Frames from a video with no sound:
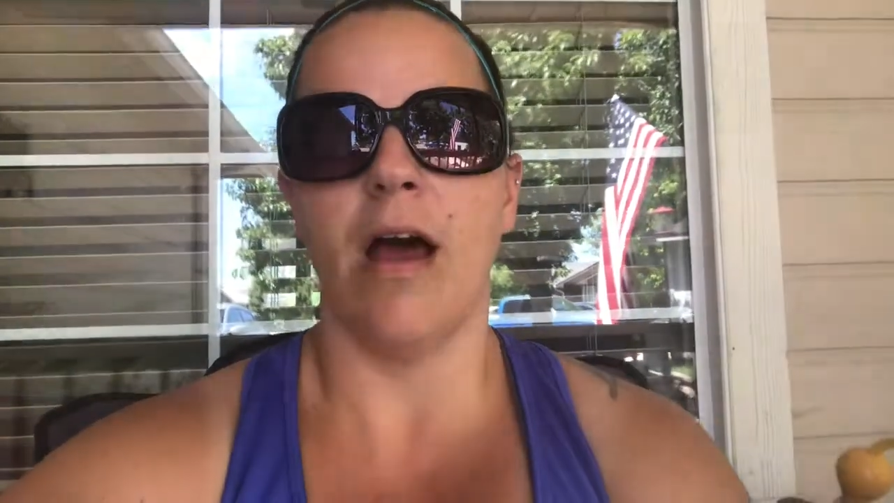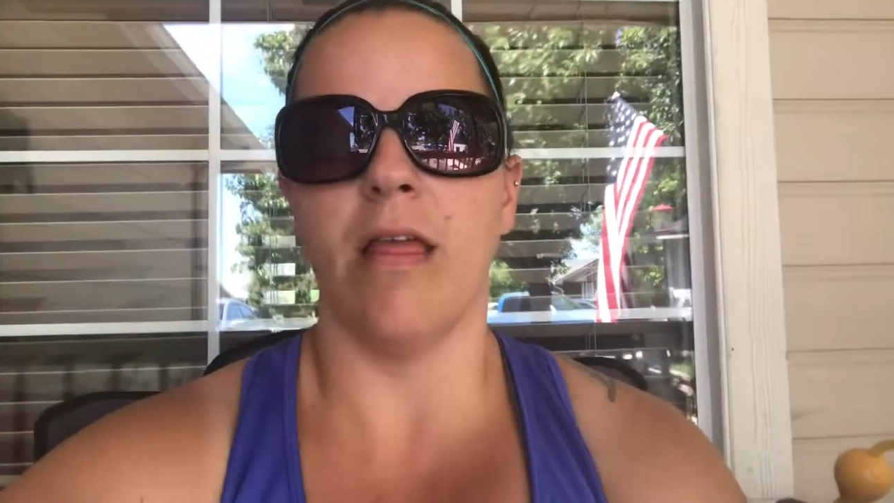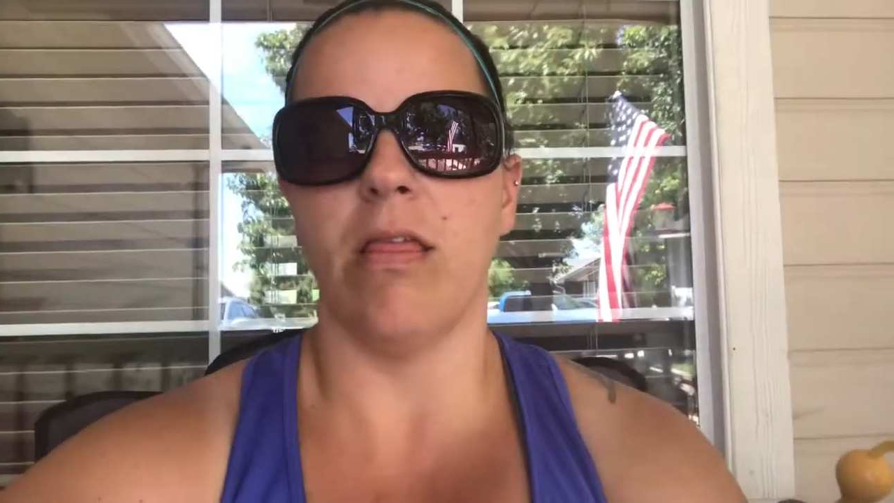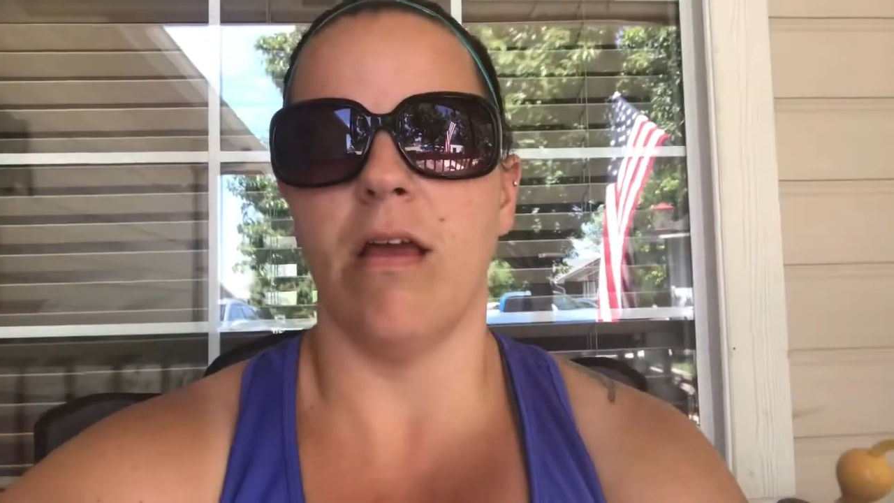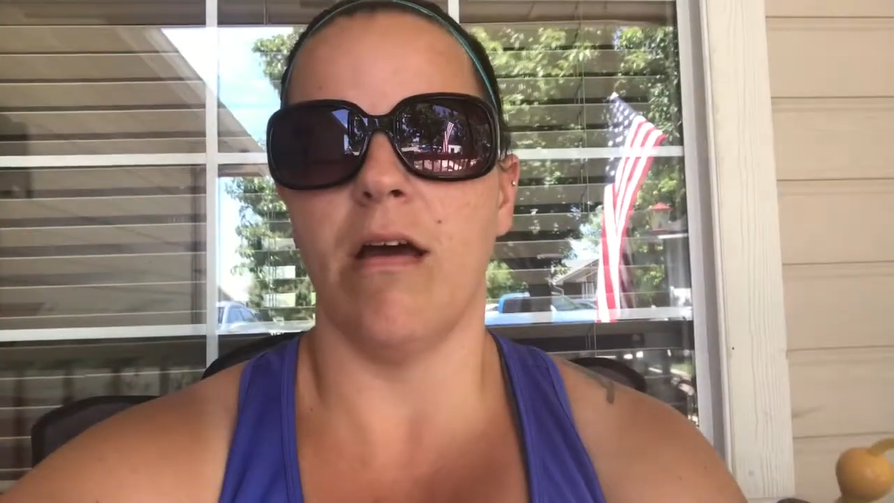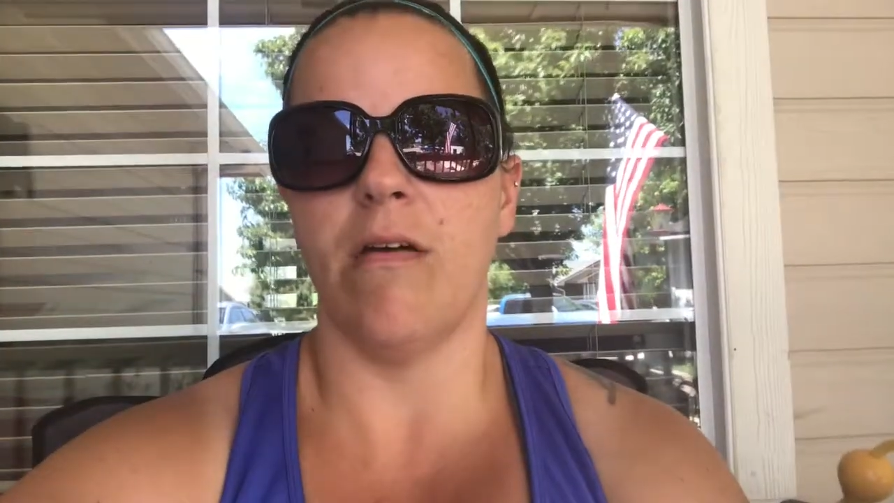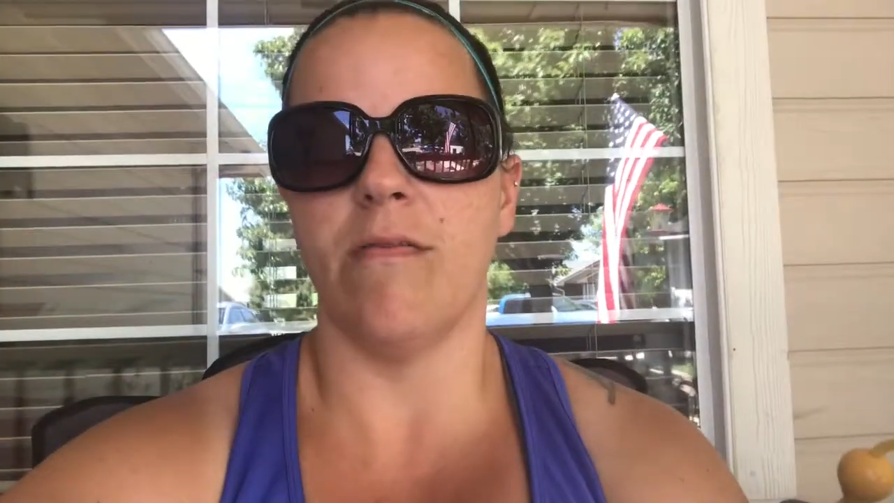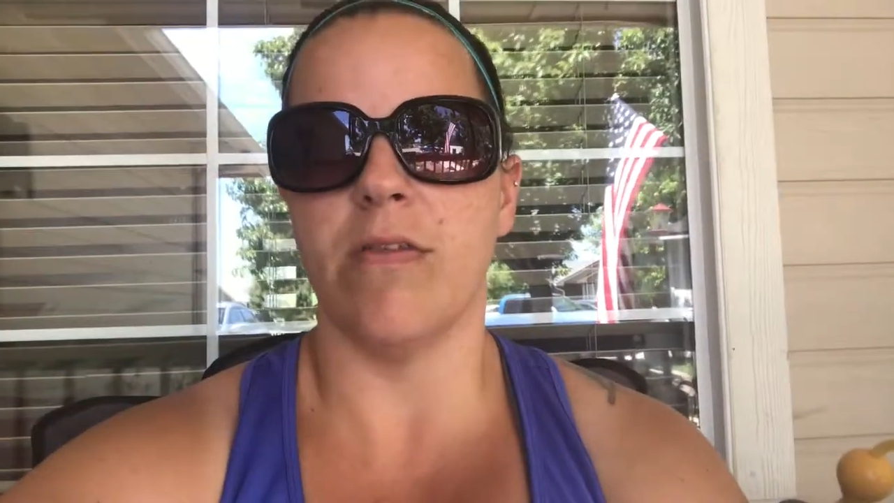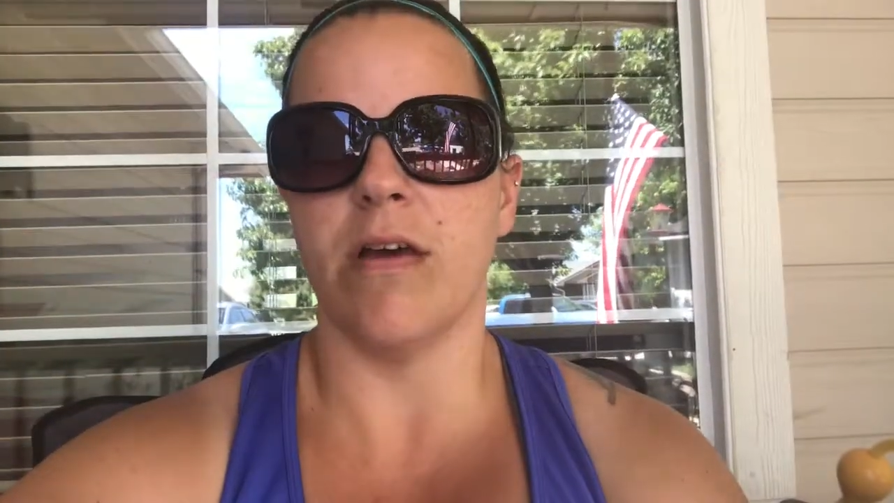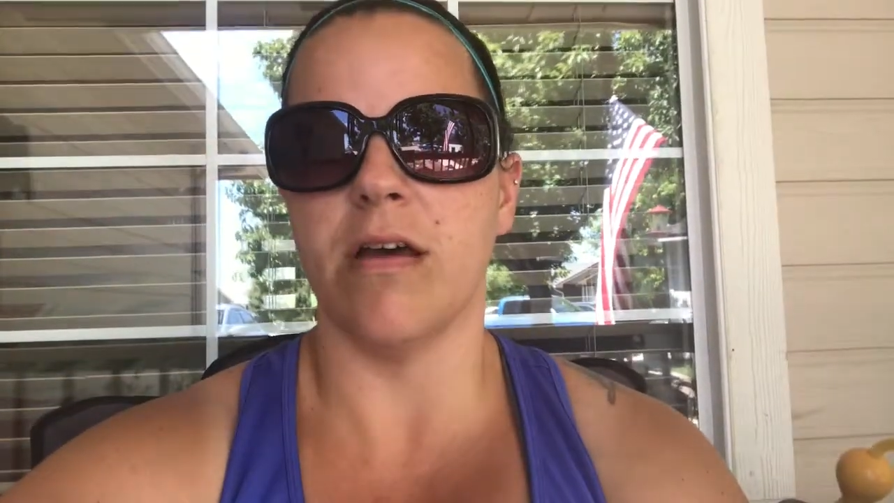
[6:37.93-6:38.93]
I
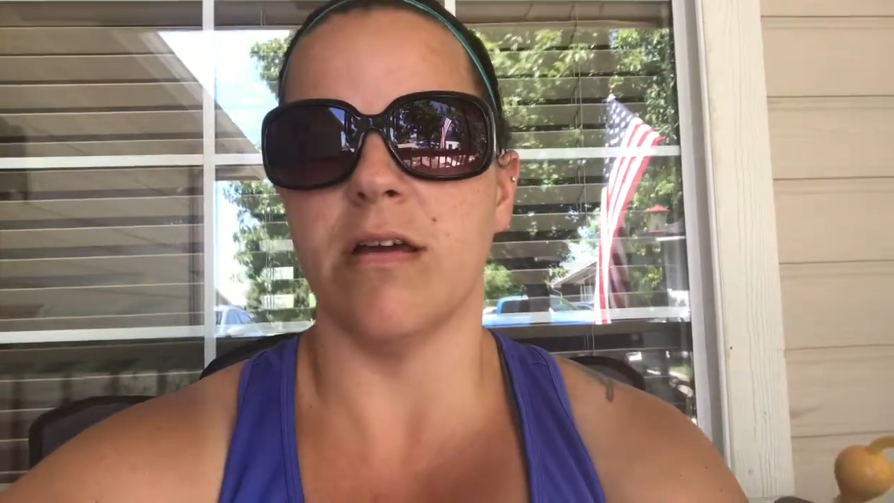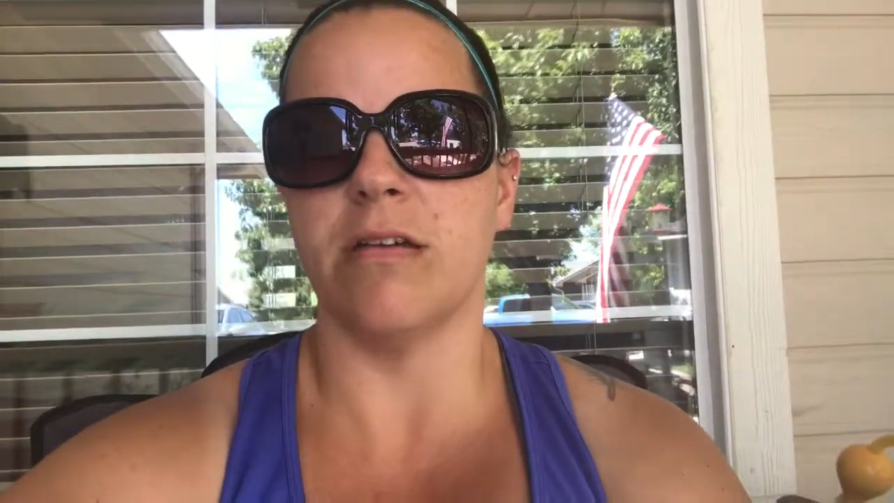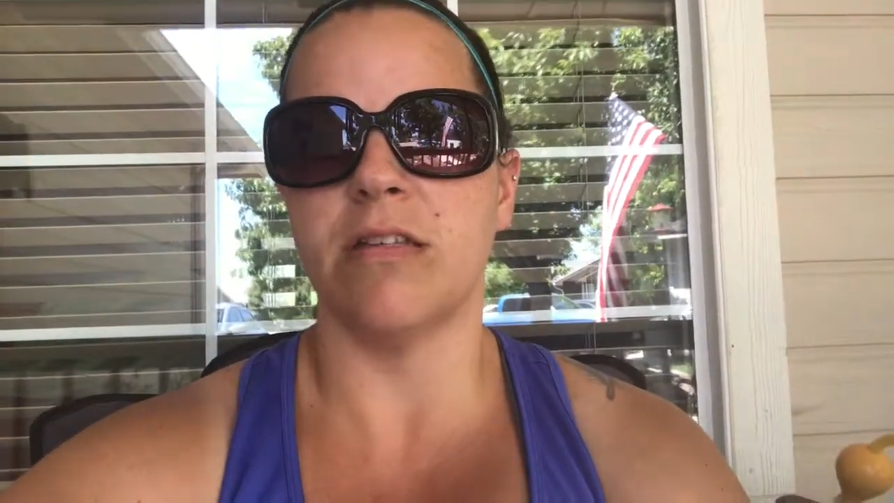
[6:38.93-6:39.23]
love the